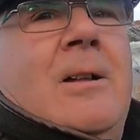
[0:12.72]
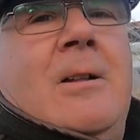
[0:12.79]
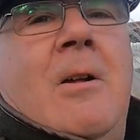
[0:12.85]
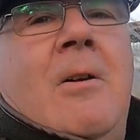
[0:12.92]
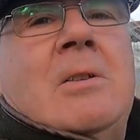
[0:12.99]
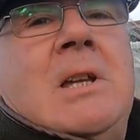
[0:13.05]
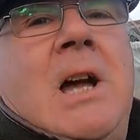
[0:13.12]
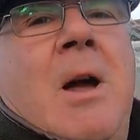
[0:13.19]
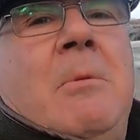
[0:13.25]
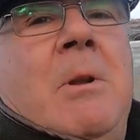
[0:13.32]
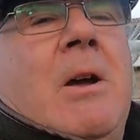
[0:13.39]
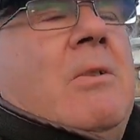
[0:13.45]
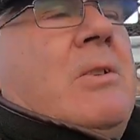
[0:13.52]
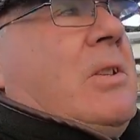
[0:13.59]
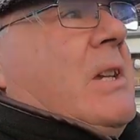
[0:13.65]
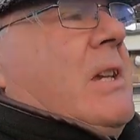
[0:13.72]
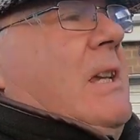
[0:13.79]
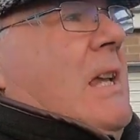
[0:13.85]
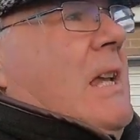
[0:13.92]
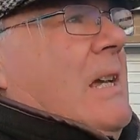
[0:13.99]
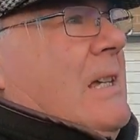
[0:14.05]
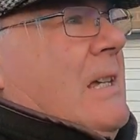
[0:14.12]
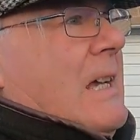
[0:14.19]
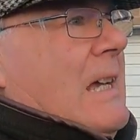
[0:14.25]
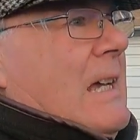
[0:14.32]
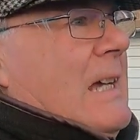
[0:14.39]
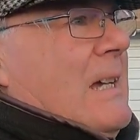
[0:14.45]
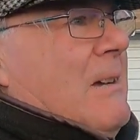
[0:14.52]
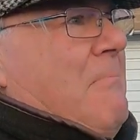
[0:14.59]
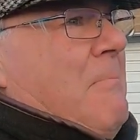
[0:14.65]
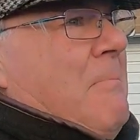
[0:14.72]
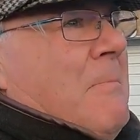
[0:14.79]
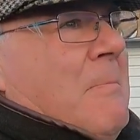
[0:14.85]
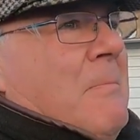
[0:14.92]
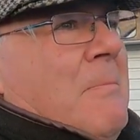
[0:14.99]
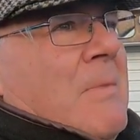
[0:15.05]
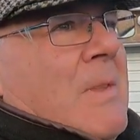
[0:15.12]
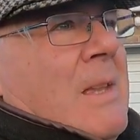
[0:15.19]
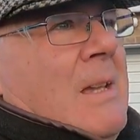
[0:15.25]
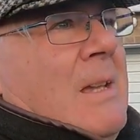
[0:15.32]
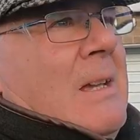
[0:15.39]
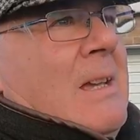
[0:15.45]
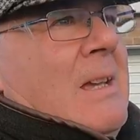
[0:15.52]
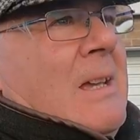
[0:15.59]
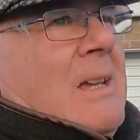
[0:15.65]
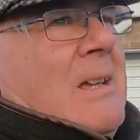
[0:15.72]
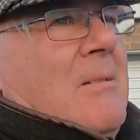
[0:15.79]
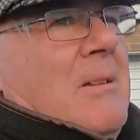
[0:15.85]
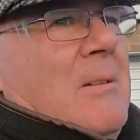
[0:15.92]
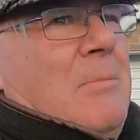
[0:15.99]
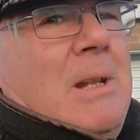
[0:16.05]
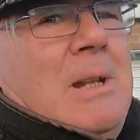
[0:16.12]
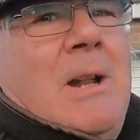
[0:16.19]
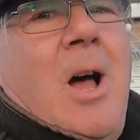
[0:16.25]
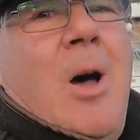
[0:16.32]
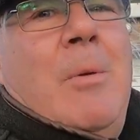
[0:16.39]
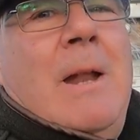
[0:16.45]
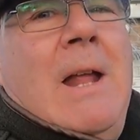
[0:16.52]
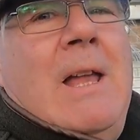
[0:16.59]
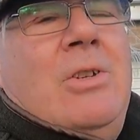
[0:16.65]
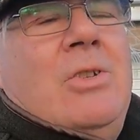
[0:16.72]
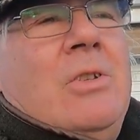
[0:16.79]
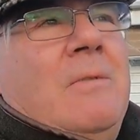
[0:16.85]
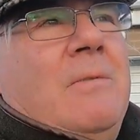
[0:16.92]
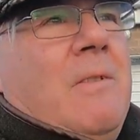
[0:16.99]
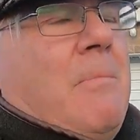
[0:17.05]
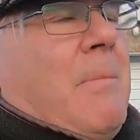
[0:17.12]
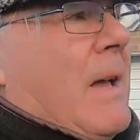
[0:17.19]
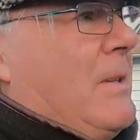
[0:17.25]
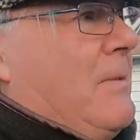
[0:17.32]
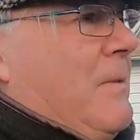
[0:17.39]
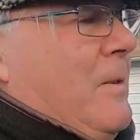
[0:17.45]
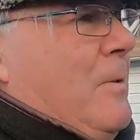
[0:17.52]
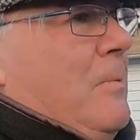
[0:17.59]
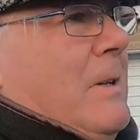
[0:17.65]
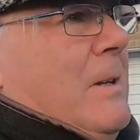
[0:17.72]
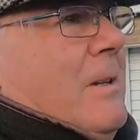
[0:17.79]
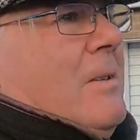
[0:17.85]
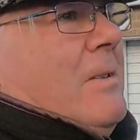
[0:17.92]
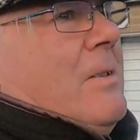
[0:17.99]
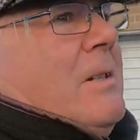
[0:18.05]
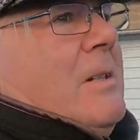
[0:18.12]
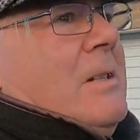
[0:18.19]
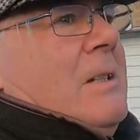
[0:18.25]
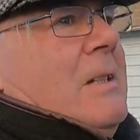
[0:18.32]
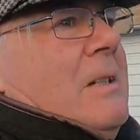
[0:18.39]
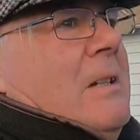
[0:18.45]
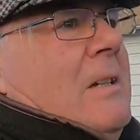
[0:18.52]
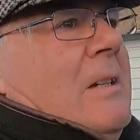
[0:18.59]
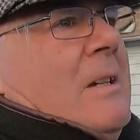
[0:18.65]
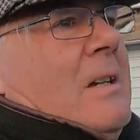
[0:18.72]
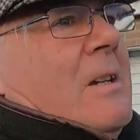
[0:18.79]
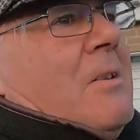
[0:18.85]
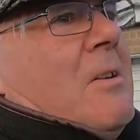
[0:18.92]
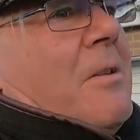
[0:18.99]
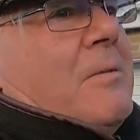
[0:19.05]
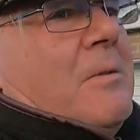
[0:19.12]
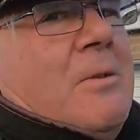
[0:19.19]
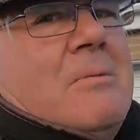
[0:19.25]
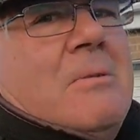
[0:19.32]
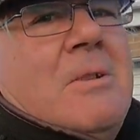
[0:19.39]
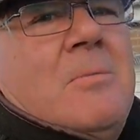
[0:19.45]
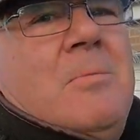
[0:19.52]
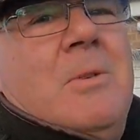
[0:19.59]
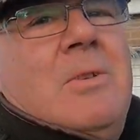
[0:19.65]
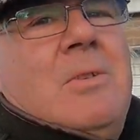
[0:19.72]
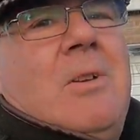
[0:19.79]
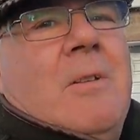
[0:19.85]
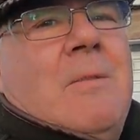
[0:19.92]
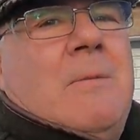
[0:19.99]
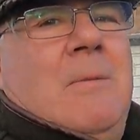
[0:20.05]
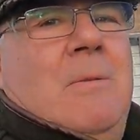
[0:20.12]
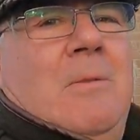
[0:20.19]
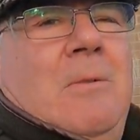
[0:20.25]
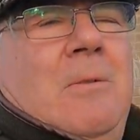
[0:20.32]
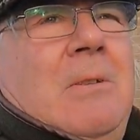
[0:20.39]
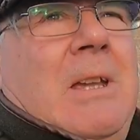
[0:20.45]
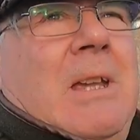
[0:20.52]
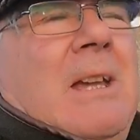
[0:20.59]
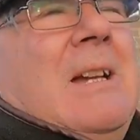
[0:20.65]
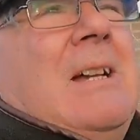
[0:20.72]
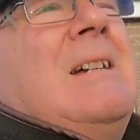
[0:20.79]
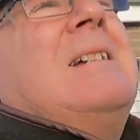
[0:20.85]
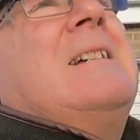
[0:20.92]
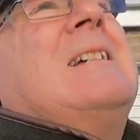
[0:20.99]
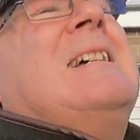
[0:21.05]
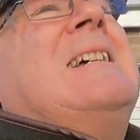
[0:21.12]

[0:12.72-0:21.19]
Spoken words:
Long time no see, been in hibernation for the past few weeks. Got through Christmas, got through New Year,